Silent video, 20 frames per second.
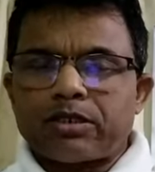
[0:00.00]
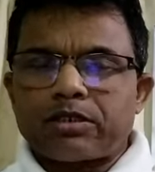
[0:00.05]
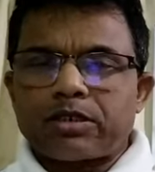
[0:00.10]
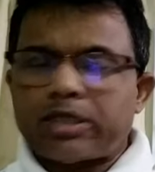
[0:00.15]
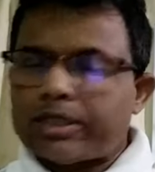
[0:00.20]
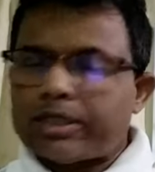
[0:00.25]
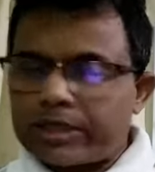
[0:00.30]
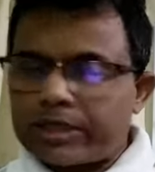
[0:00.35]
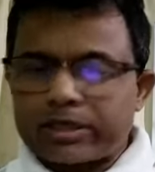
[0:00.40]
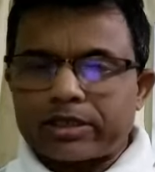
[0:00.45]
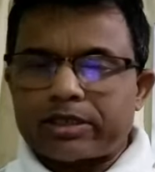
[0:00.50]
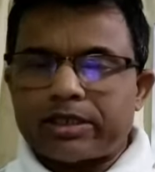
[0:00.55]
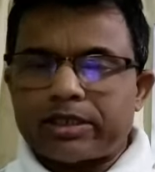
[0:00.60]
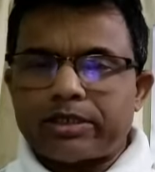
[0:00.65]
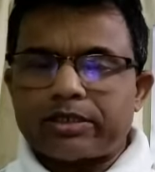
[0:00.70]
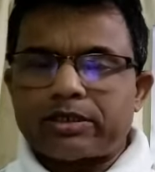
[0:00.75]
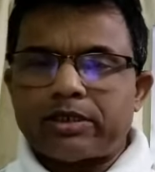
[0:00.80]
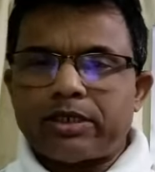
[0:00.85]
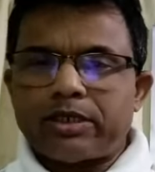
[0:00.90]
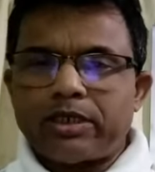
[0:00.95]

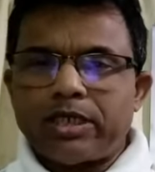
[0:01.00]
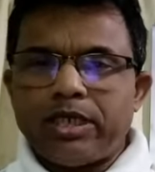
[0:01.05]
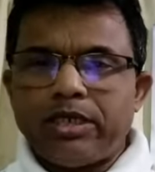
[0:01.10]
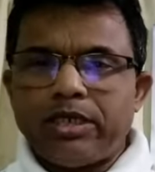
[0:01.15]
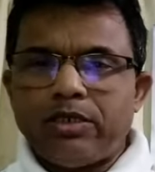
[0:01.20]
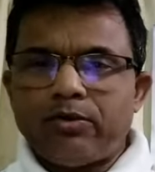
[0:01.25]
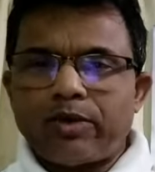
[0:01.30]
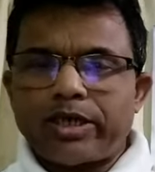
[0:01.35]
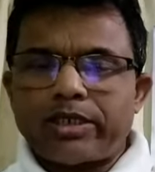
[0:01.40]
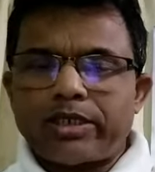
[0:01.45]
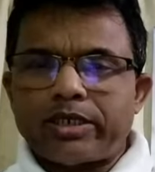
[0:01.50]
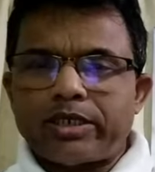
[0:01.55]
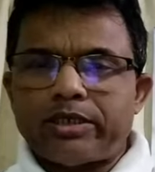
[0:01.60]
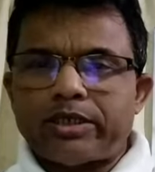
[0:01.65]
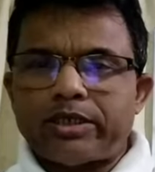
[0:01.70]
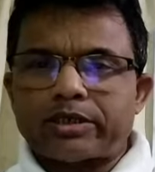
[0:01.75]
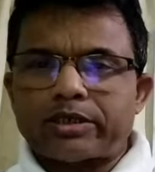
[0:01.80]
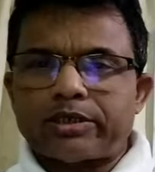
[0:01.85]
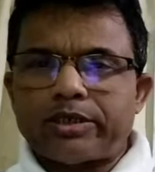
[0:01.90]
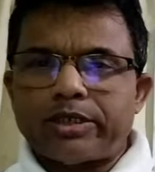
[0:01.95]
transactions that any one
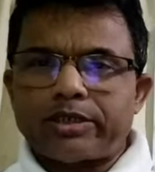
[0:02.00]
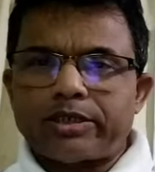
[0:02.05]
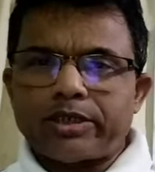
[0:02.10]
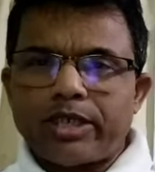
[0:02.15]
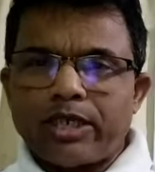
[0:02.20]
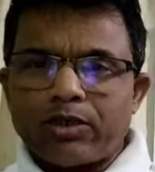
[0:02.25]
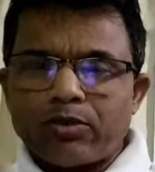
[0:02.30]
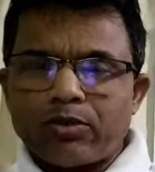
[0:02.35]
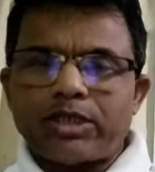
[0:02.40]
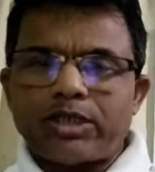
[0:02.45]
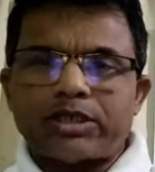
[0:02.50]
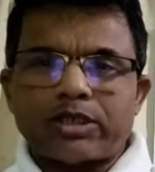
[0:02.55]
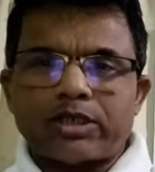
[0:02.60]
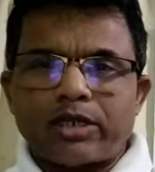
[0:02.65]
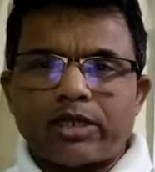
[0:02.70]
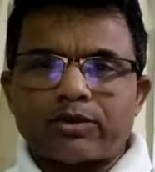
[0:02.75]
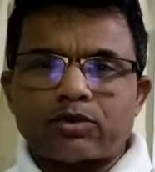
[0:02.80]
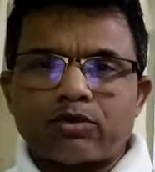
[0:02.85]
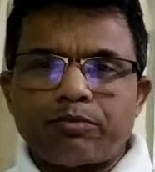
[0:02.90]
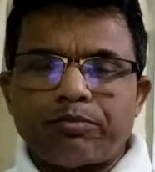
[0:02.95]
transaction has equal
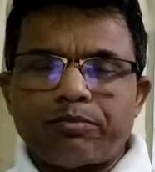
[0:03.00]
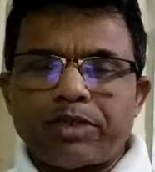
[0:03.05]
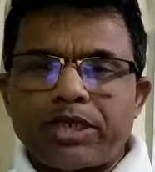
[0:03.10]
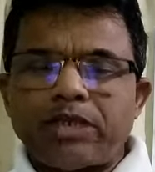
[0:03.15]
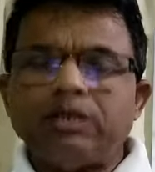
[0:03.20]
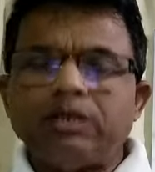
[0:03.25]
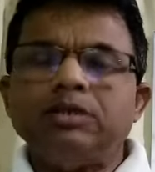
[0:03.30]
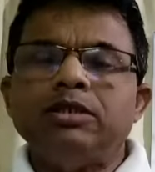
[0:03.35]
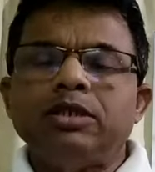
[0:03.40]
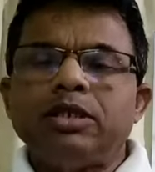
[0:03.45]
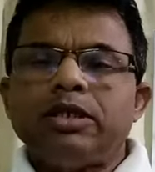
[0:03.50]
chance of being